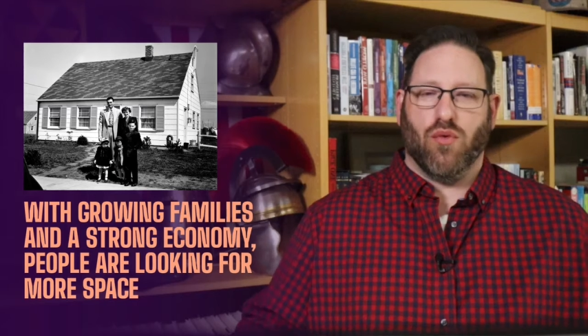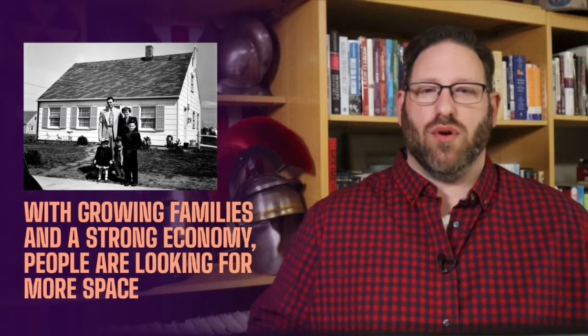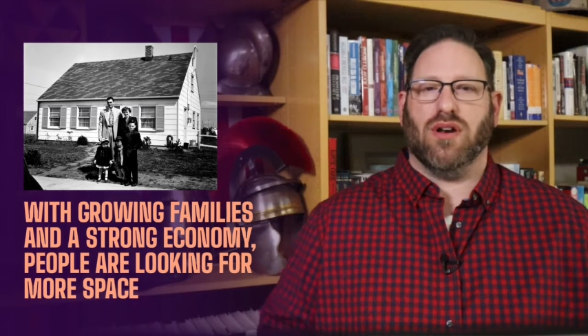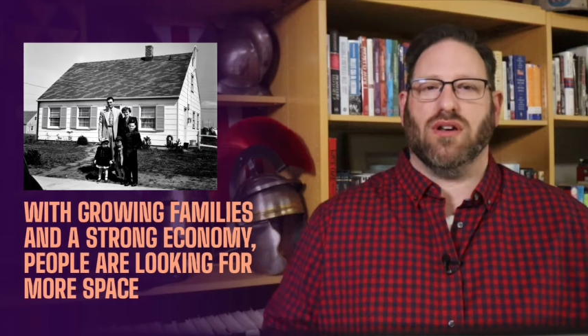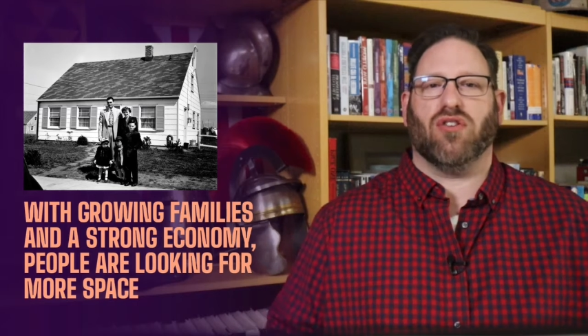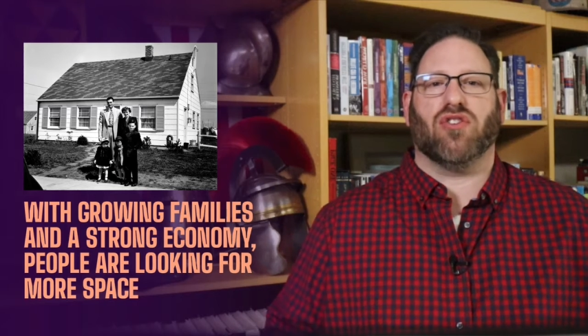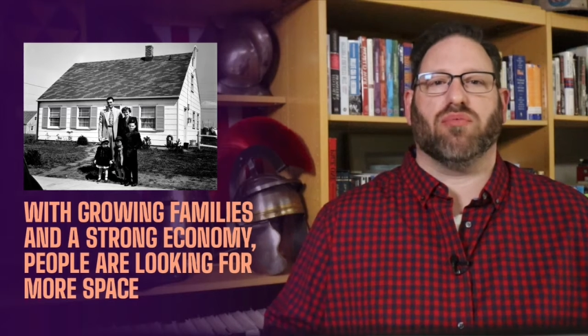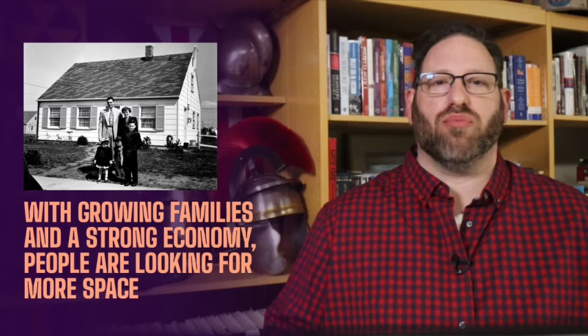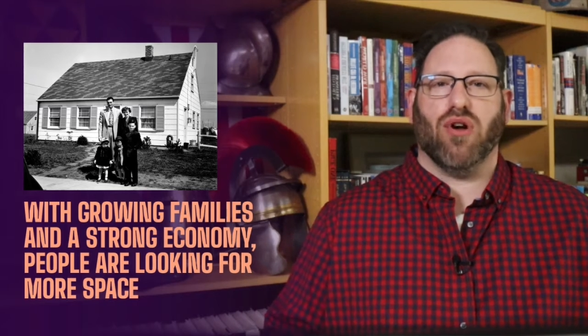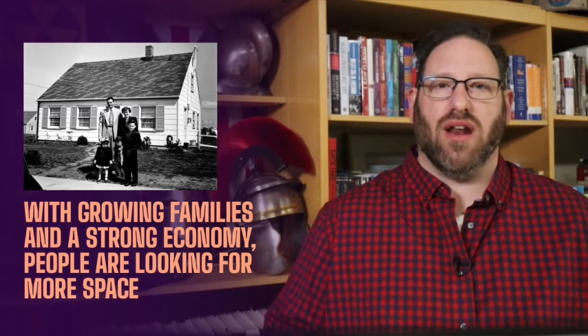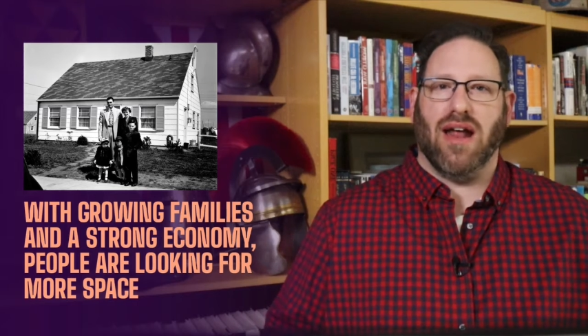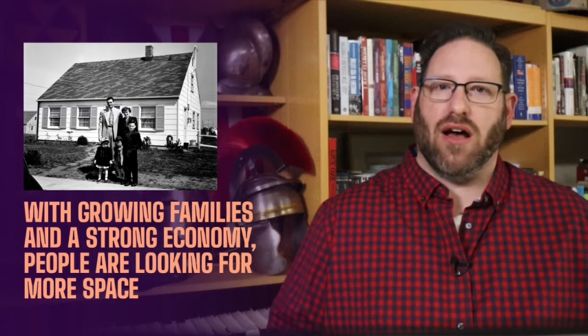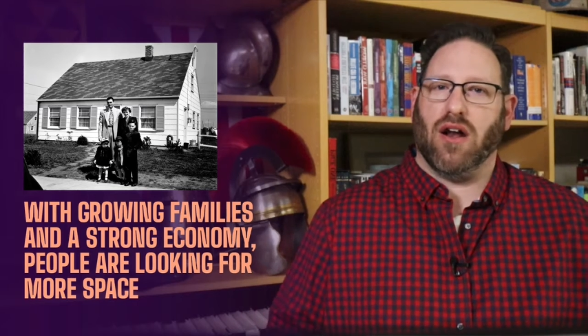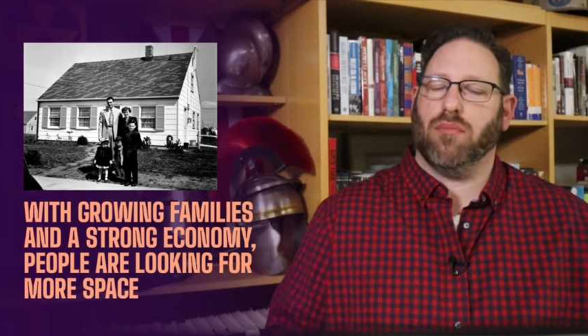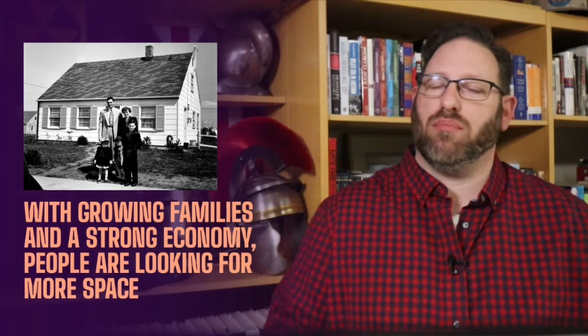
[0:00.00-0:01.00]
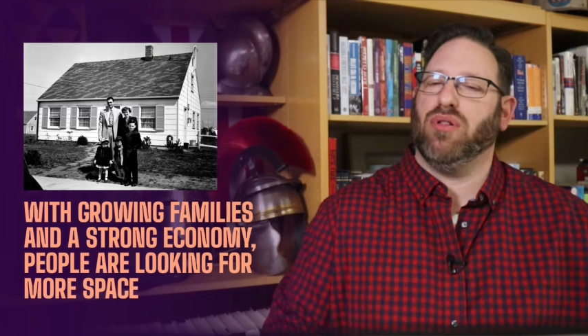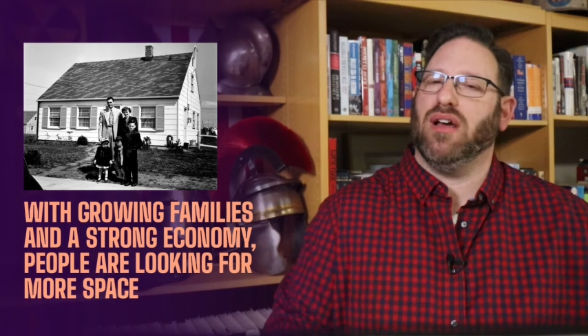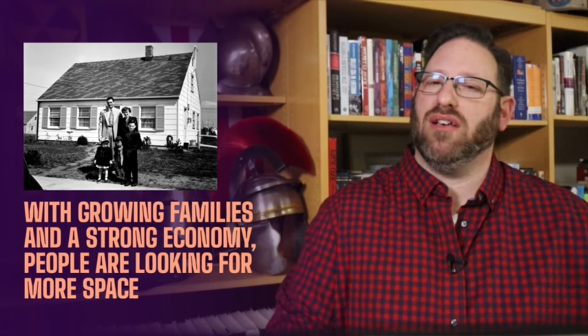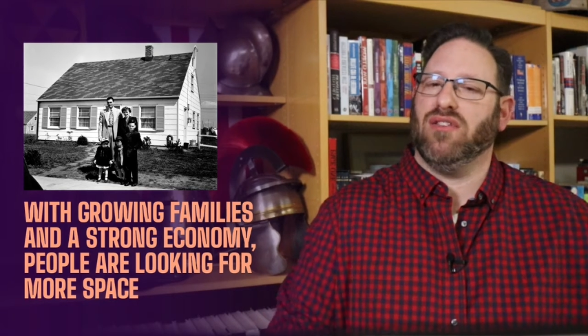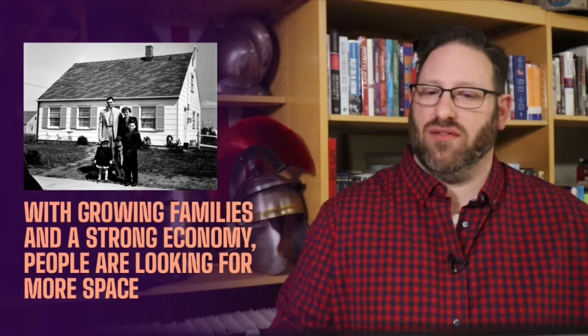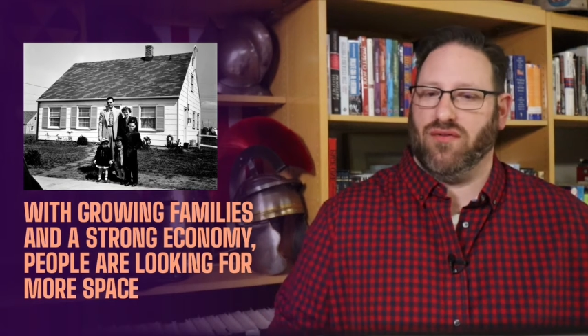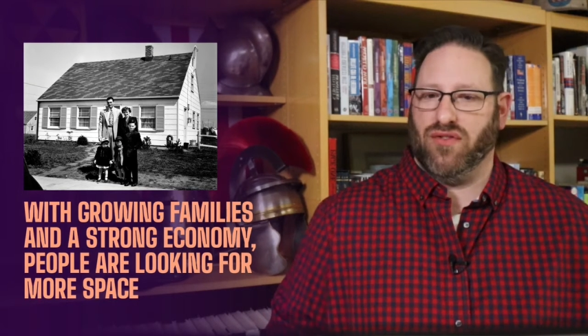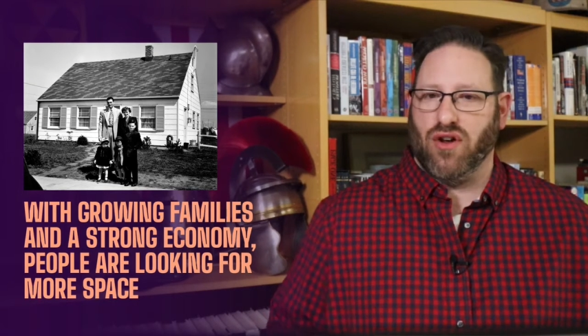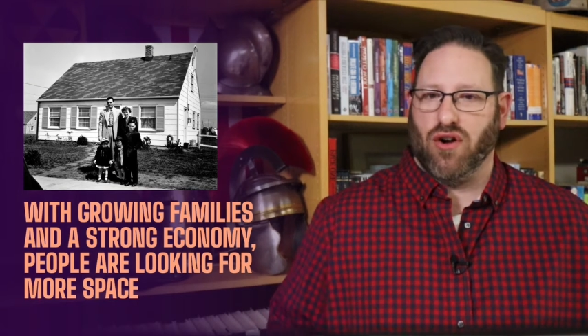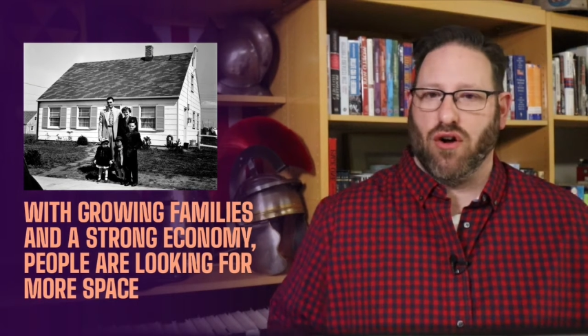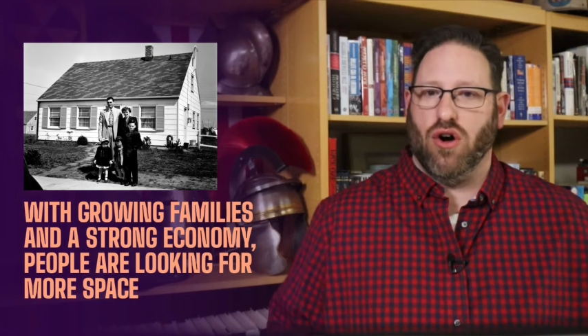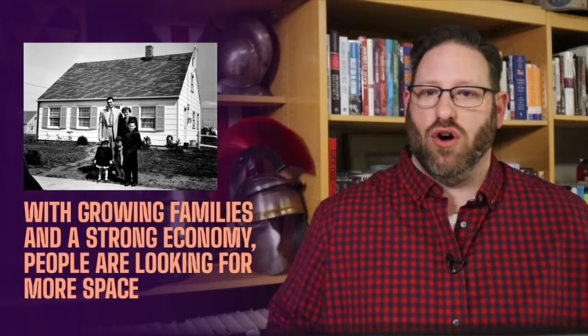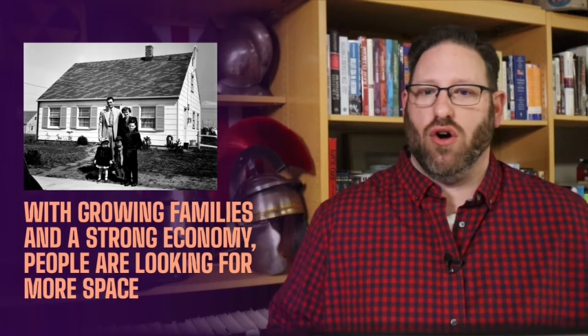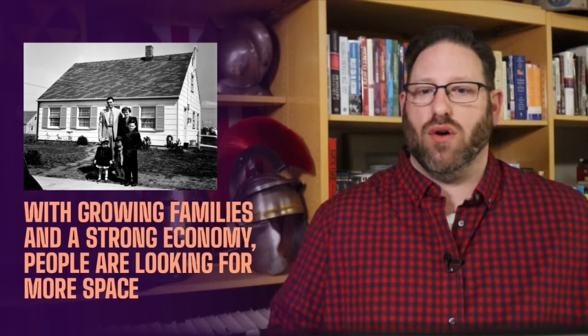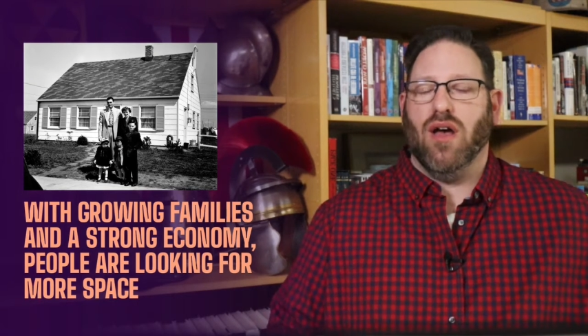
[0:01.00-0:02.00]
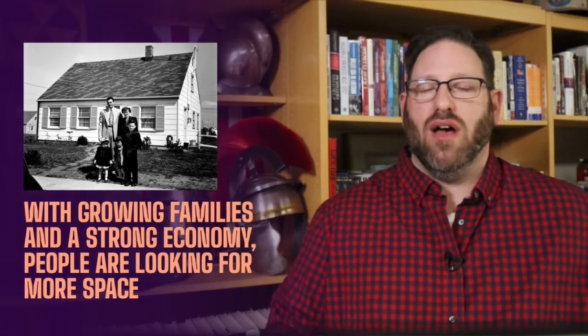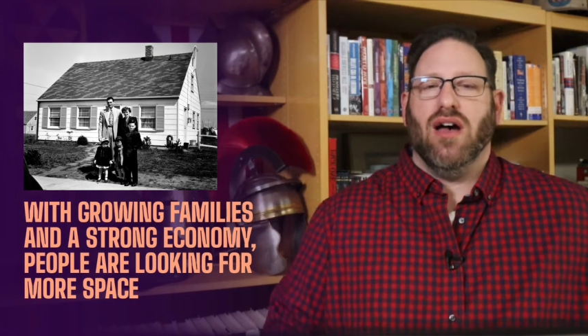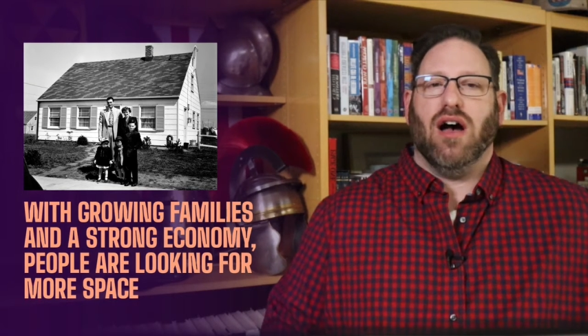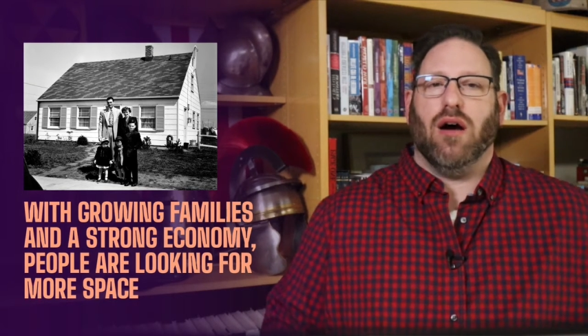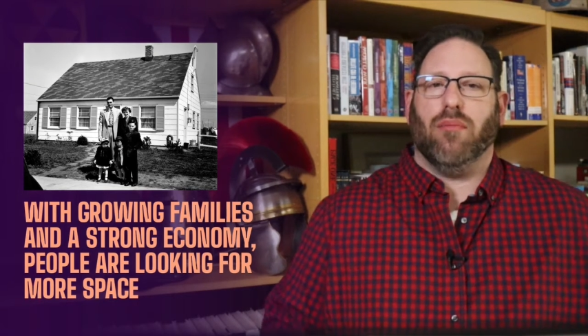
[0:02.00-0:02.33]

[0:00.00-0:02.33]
They're wanting to spread out, a place of their own,